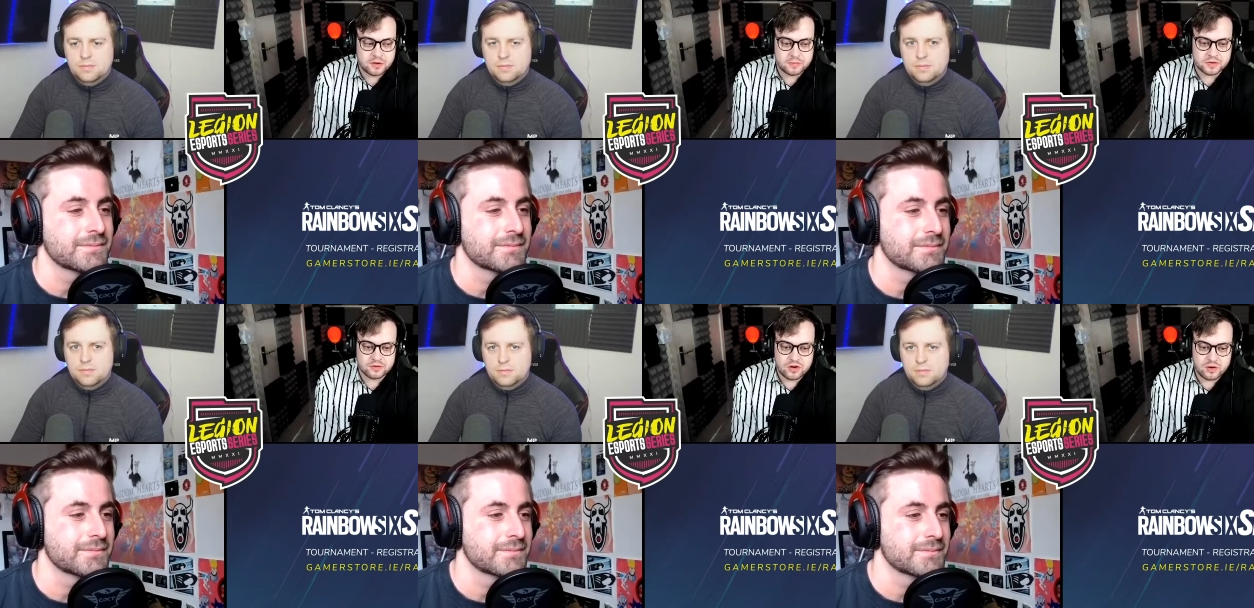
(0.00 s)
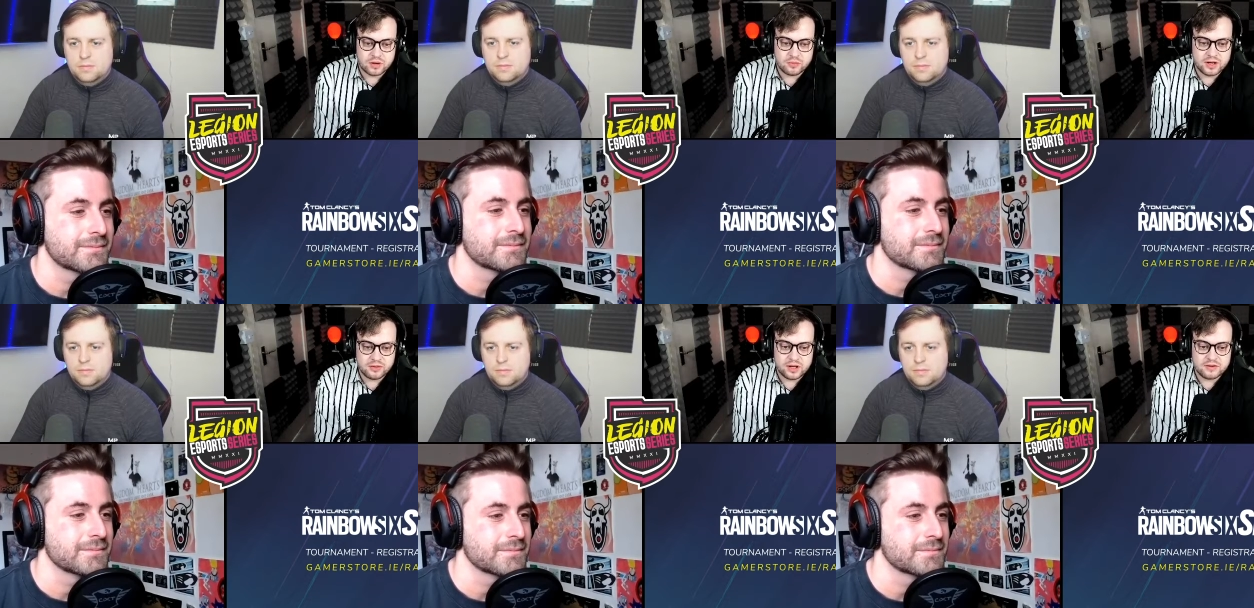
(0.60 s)
Speaker 1: up the controller?
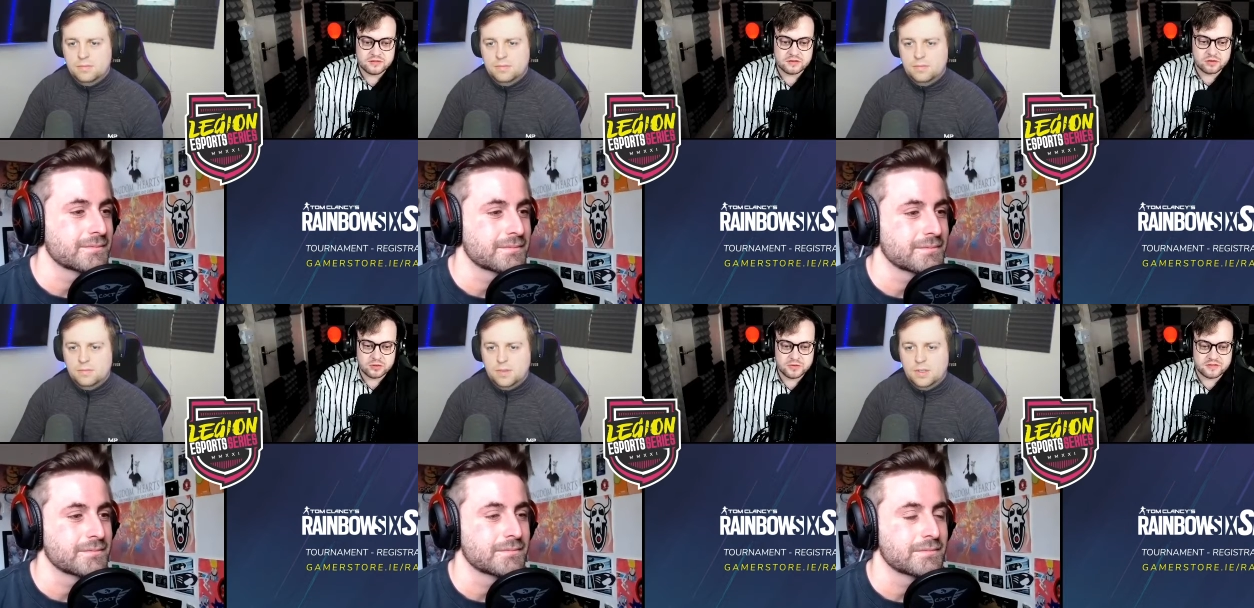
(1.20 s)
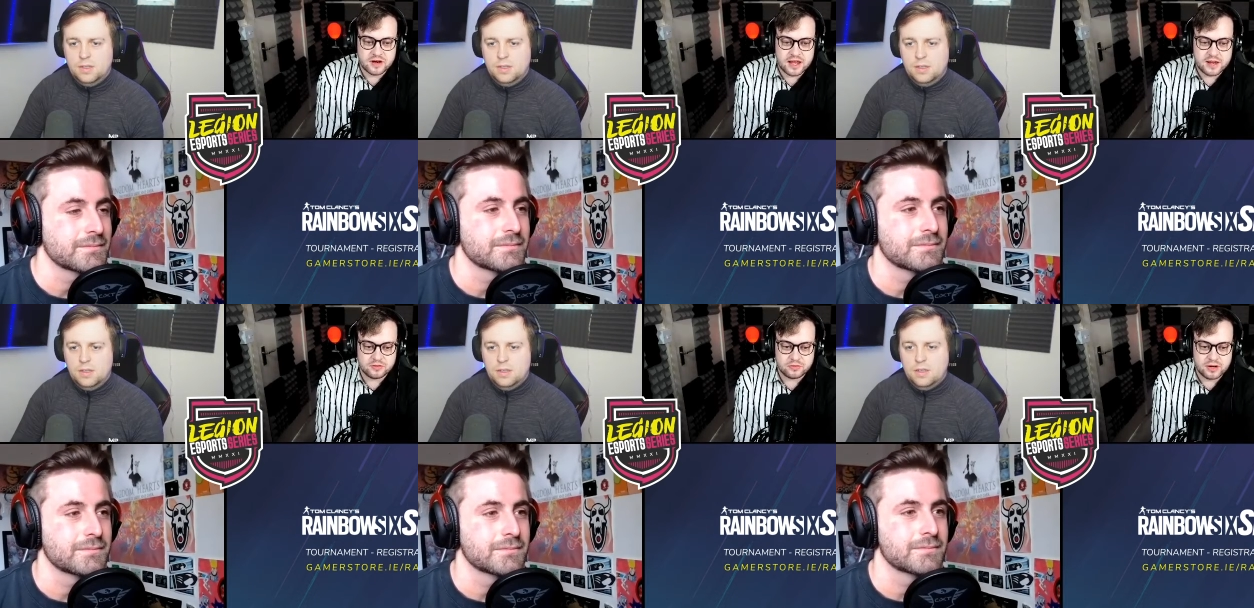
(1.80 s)
When when does the tournament start?
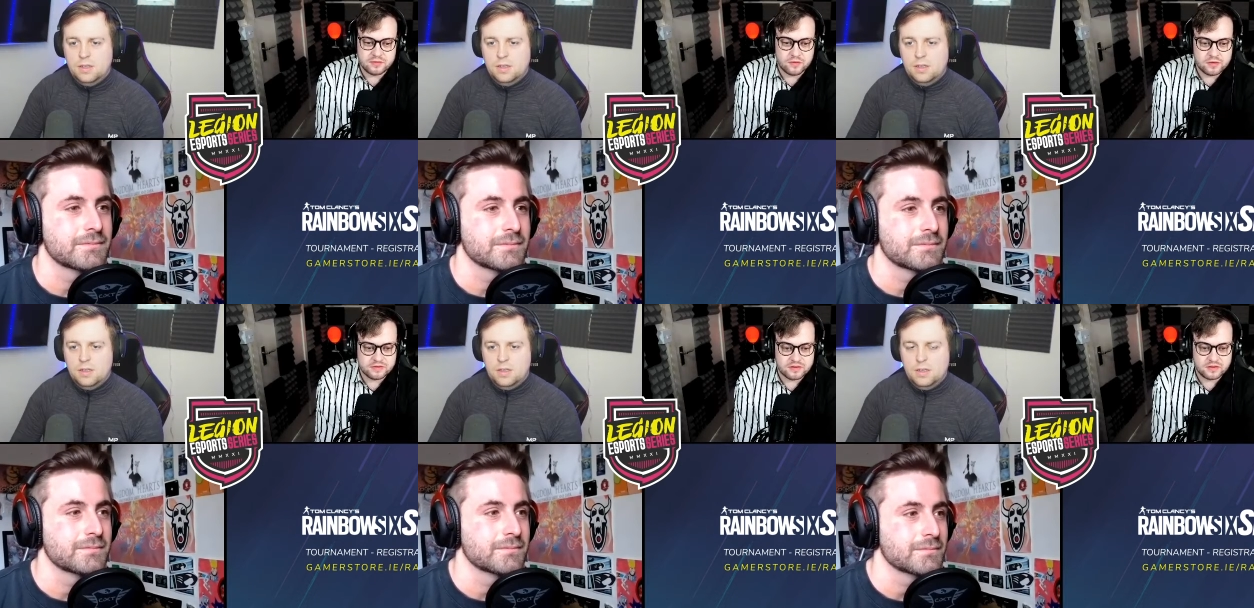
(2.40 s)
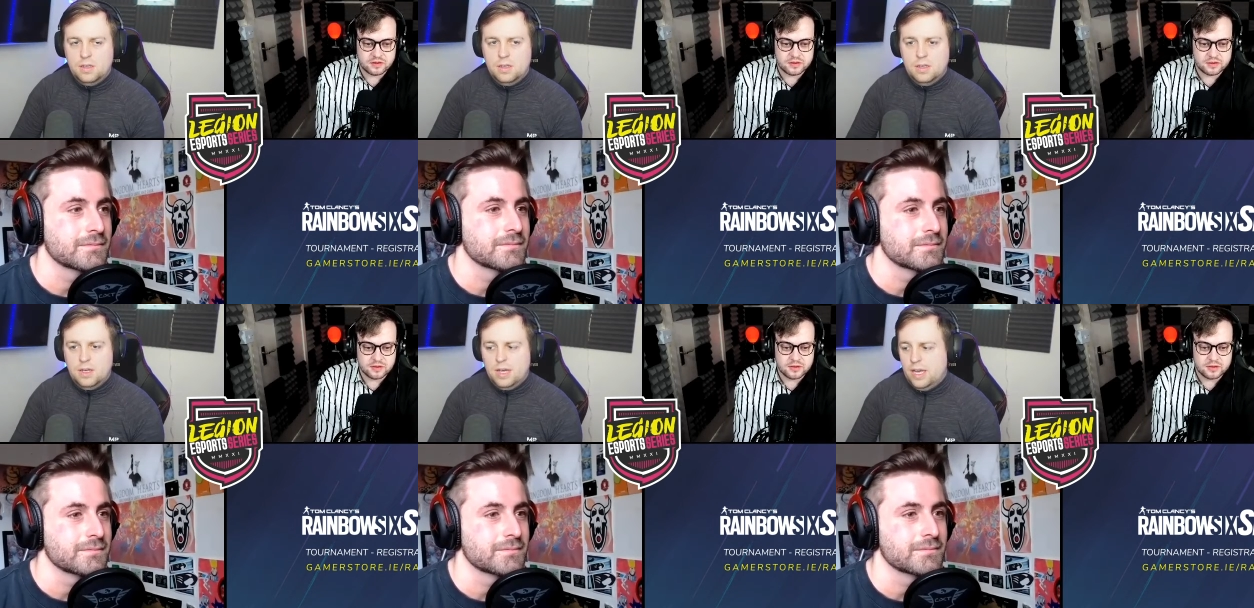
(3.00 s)
April twenty fourth, is it?
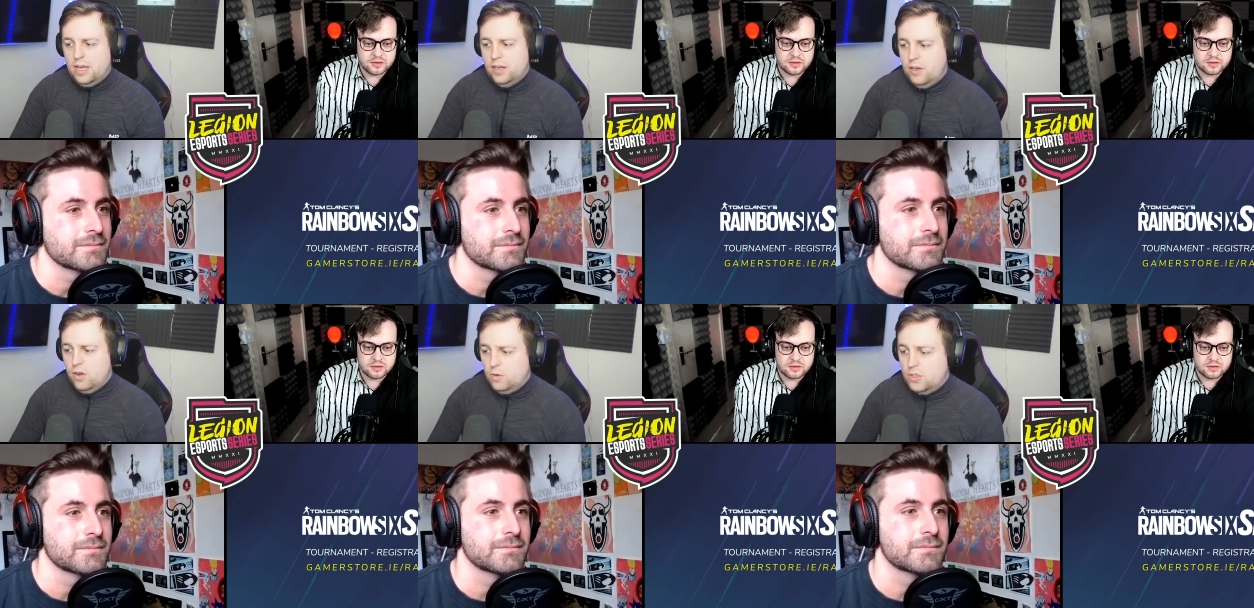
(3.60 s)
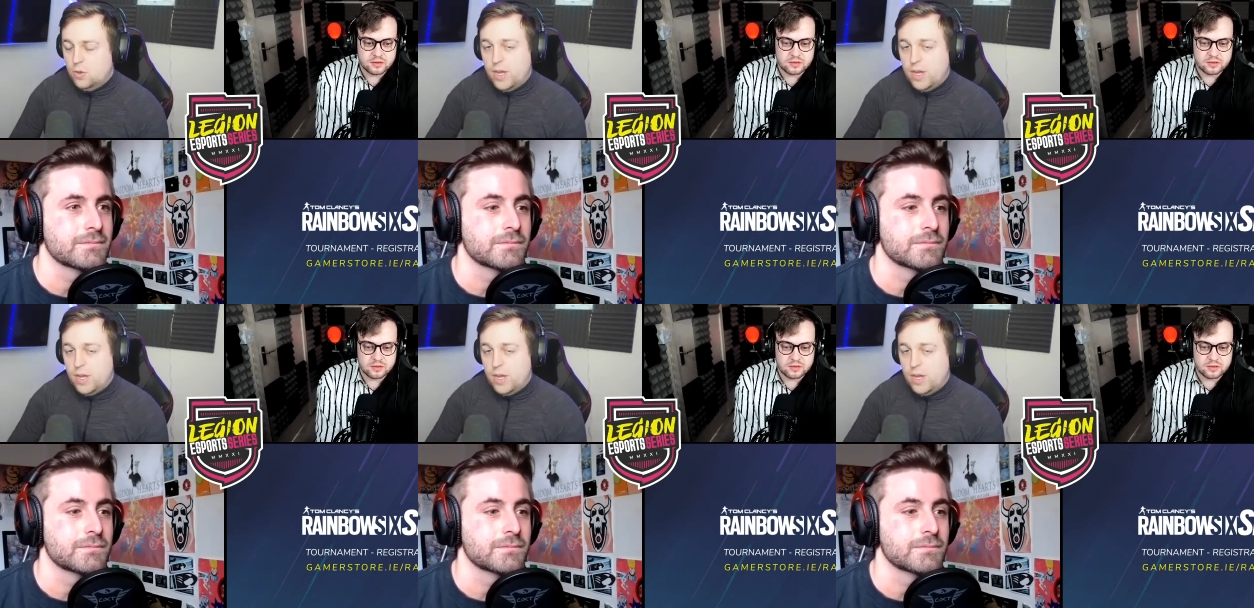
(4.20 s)
Speaker 2: Uh, no, so